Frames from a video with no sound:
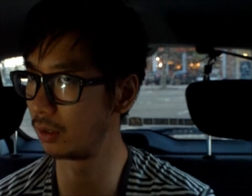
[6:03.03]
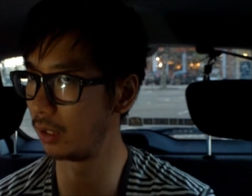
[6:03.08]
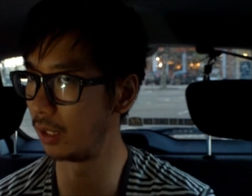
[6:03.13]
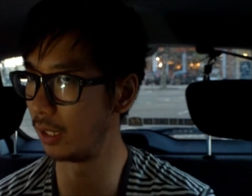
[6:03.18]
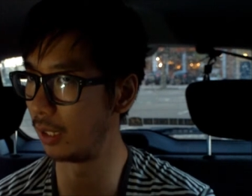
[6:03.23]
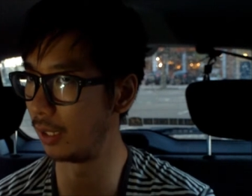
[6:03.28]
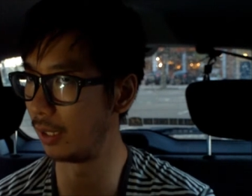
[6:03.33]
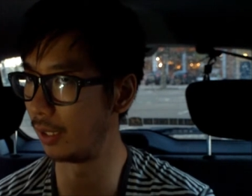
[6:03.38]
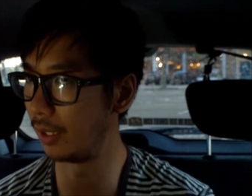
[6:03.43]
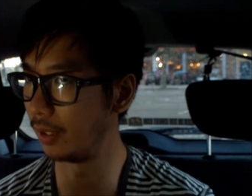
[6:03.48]

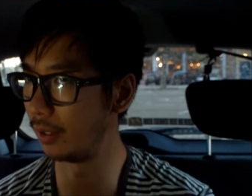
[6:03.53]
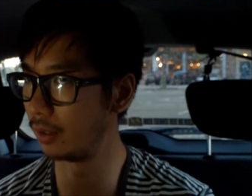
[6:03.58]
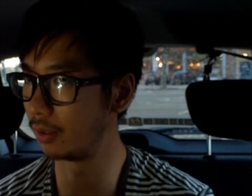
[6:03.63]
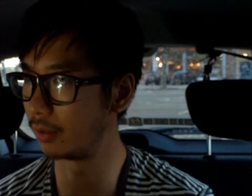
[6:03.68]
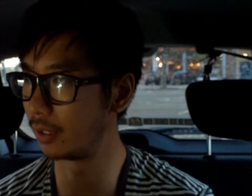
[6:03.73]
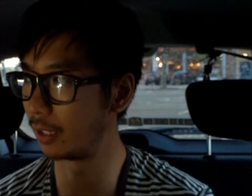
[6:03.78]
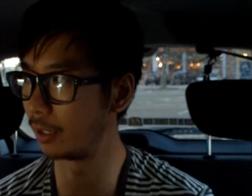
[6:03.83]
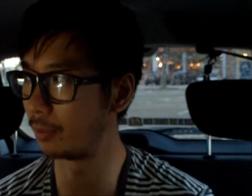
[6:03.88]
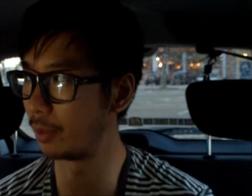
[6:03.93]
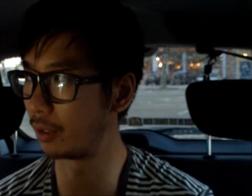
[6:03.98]
uh,
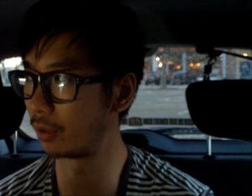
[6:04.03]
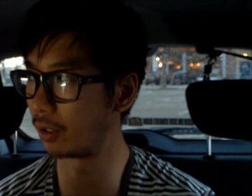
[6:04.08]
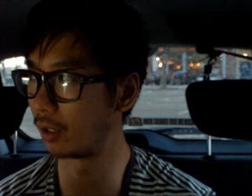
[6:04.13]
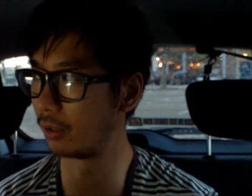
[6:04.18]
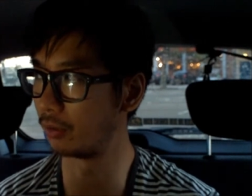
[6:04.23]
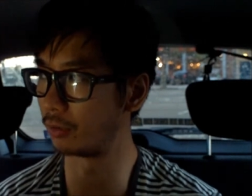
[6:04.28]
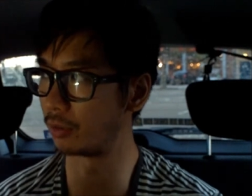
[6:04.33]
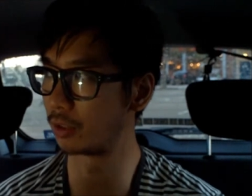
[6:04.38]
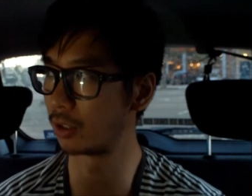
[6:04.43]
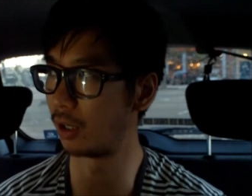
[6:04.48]
think about
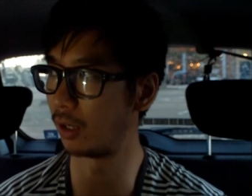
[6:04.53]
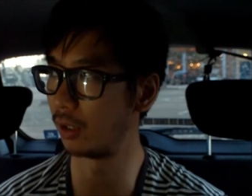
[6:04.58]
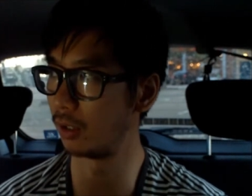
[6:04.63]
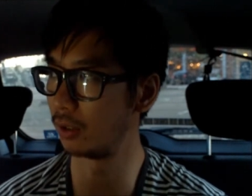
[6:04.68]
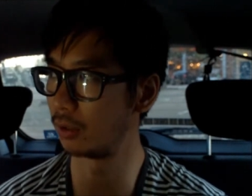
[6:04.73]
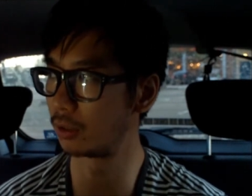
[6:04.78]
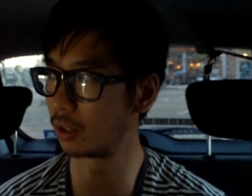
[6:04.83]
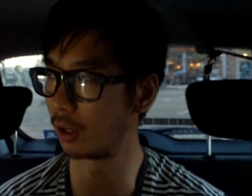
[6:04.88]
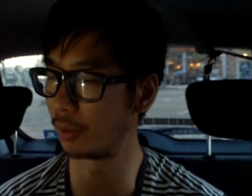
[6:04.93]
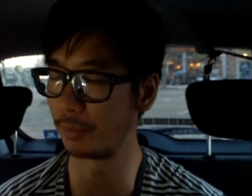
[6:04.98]
kind of to-
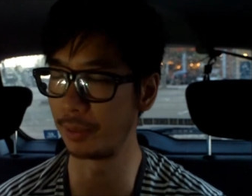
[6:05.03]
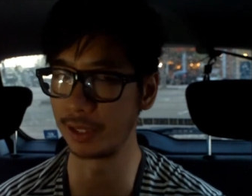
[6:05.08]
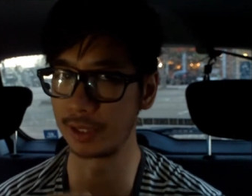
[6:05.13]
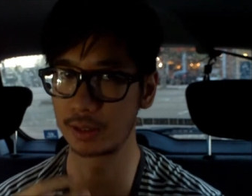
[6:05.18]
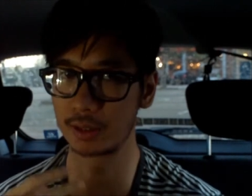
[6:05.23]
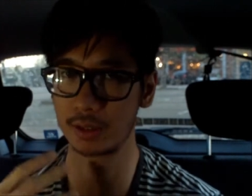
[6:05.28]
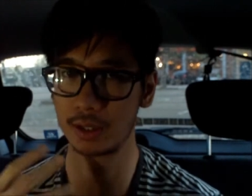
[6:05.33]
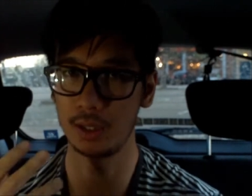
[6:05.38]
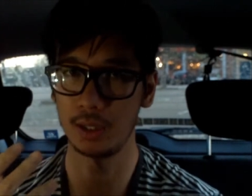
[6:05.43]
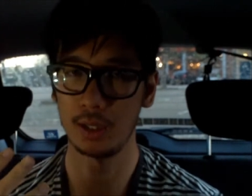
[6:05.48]

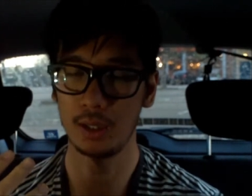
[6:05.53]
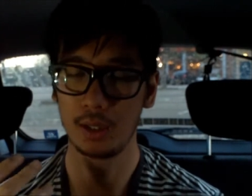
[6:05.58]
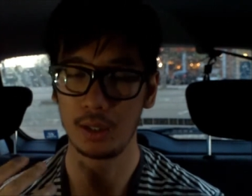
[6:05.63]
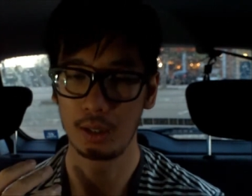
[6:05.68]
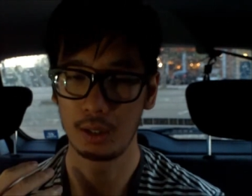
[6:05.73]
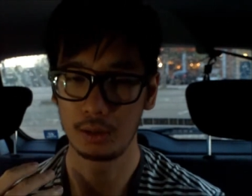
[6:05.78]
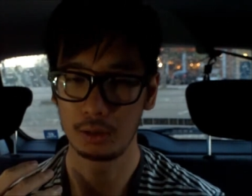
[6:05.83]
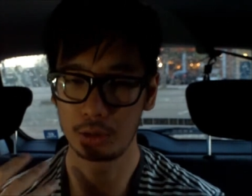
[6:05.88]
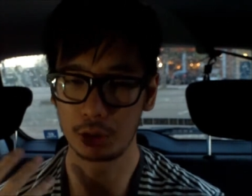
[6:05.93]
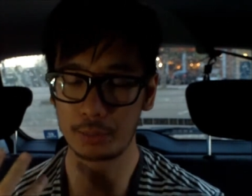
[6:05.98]
topics,
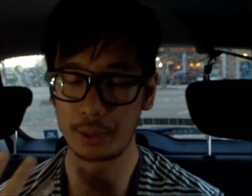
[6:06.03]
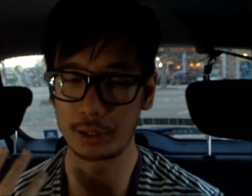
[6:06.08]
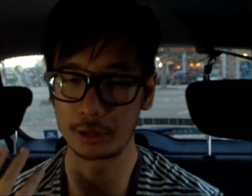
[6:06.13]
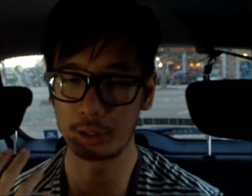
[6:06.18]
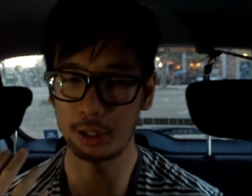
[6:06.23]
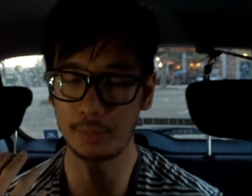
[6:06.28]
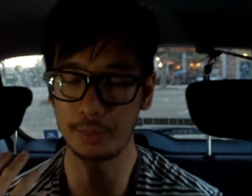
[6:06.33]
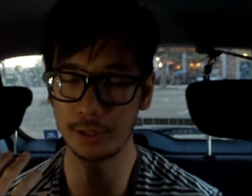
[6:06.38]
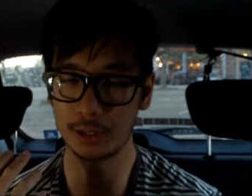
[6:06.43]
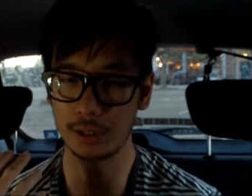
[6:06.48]
talk about
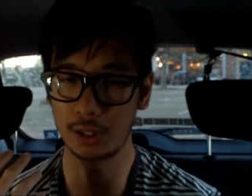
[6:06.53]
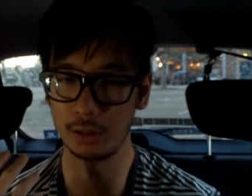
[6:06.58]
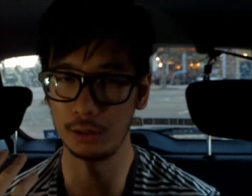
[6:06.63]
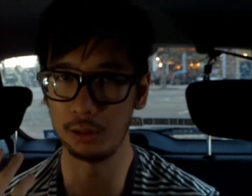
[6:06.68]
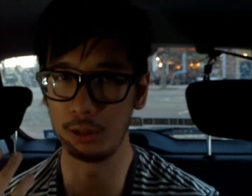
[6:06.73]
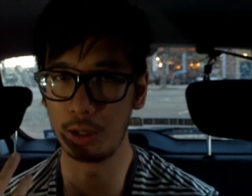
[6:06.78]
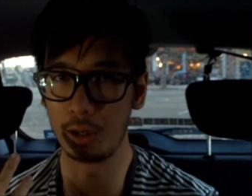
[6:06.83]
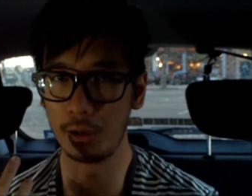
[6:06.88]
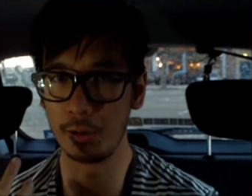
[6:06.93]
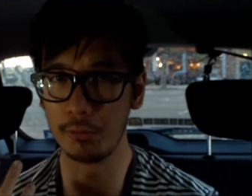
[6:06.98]
topics like
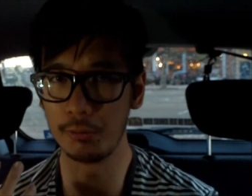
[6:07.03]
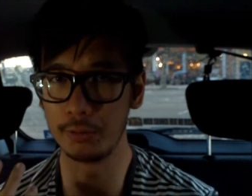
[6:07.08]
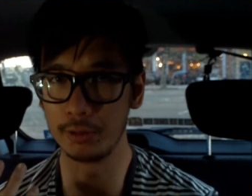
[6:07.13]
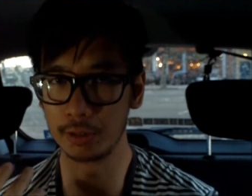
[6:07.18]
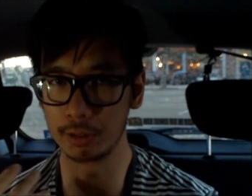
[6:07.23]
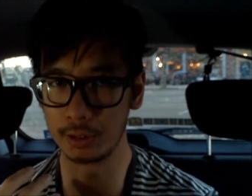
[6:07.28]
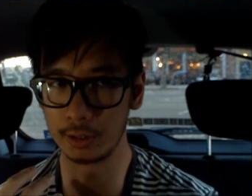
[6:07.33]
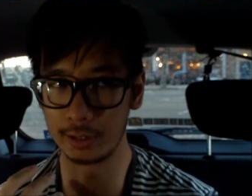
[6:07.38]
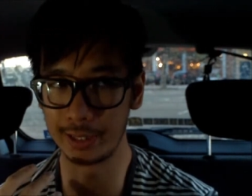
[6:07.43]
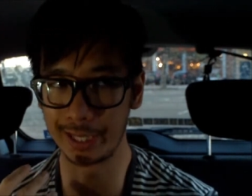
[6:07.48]
love
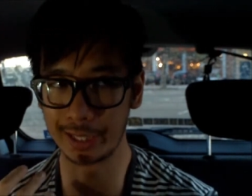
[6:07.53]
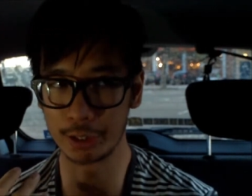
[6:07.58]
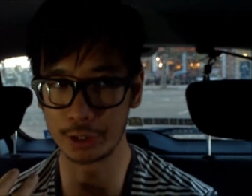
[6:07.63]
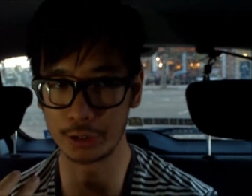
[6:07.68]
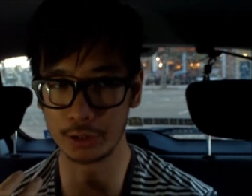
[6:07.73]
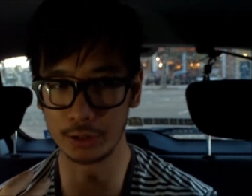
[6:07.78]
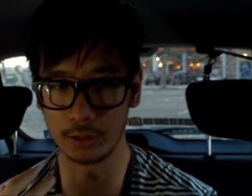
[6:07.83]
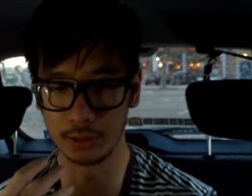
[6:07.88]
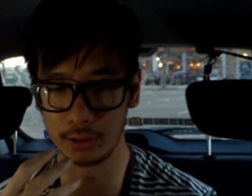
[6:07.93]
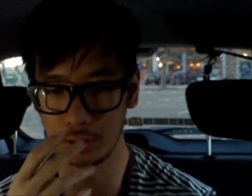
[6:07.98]
and
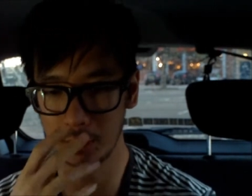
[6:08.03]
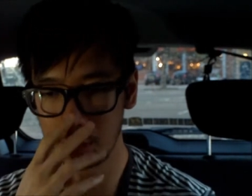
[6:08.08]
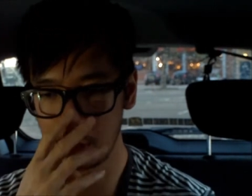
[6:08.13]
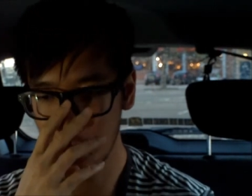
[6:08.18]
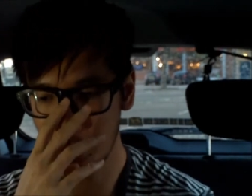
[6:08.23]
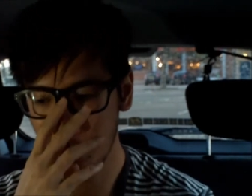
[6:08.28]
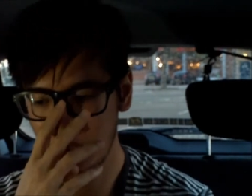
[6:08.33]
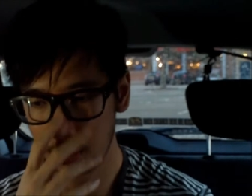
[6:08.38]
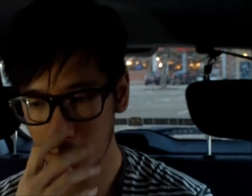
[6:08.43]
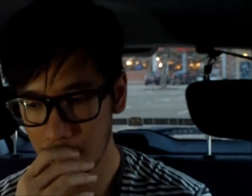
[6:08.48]
connection and
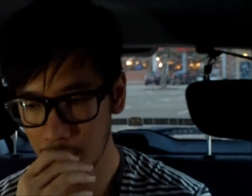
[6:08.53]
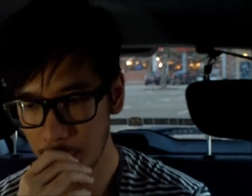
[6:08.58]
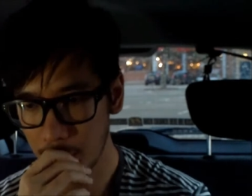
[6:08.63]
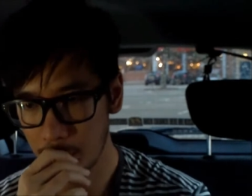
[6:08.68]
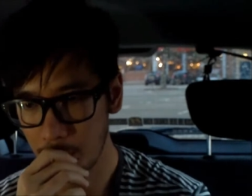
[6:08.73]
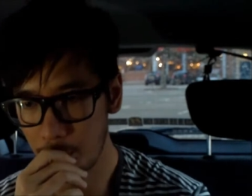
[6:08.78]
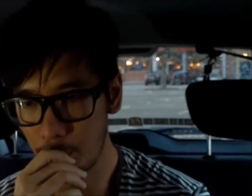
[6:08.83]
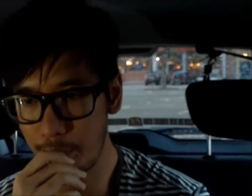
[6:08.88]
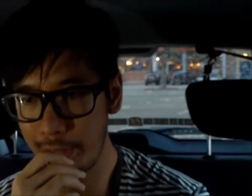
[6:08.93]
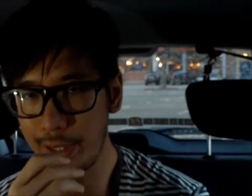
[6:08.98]

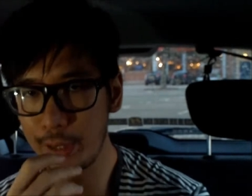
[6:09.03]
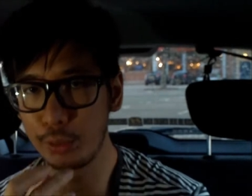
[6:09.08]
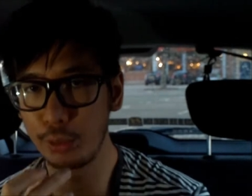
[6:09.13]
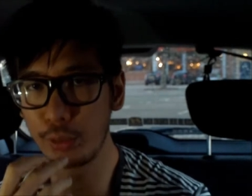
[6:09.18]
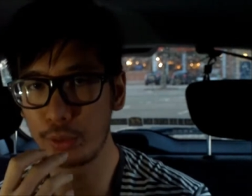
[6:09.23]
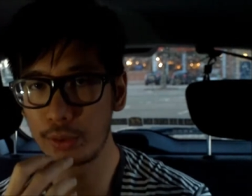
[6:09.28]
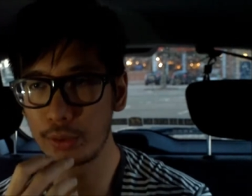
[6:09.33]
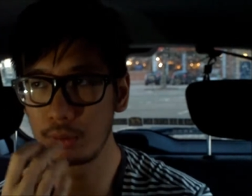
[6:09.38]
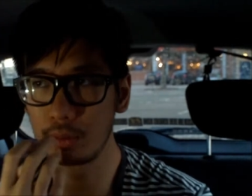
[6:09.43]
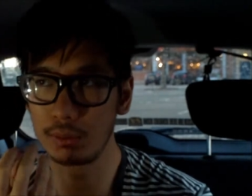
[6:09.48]

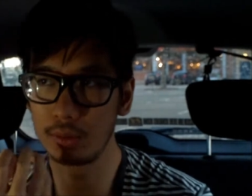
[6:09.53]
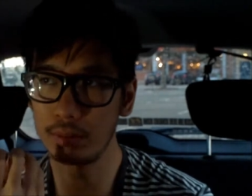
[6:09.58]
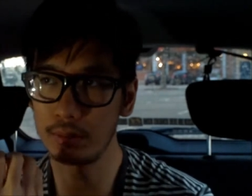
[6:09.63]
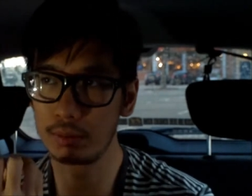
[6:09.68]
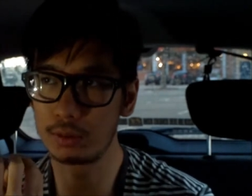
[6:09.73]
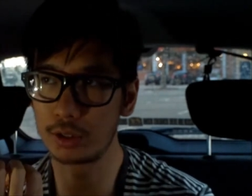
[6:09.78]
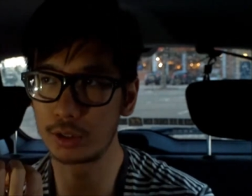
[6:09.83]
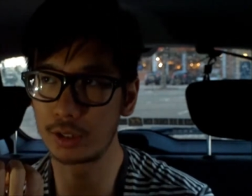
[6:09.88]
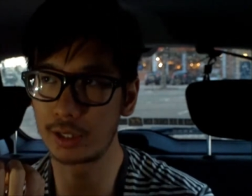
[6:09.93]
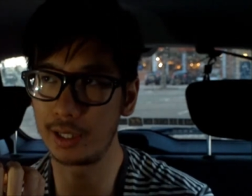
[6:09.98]
real
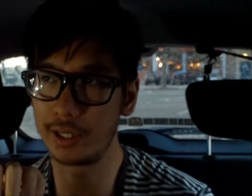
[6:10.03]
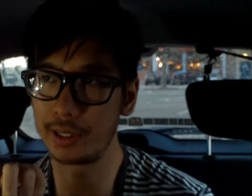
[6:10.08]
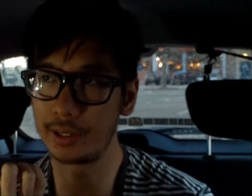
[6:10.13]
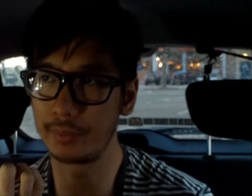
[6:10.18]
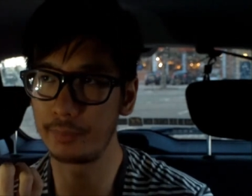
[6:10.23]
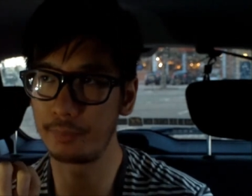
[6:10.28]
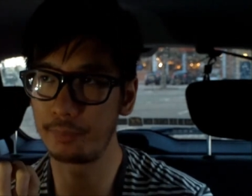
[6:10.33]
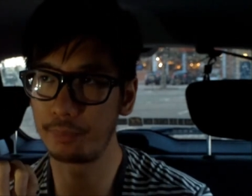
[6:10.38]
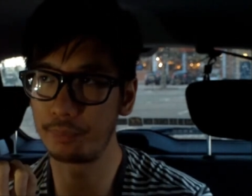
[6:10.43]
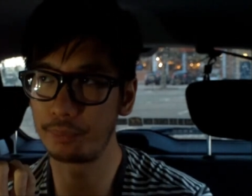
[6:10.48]
just like,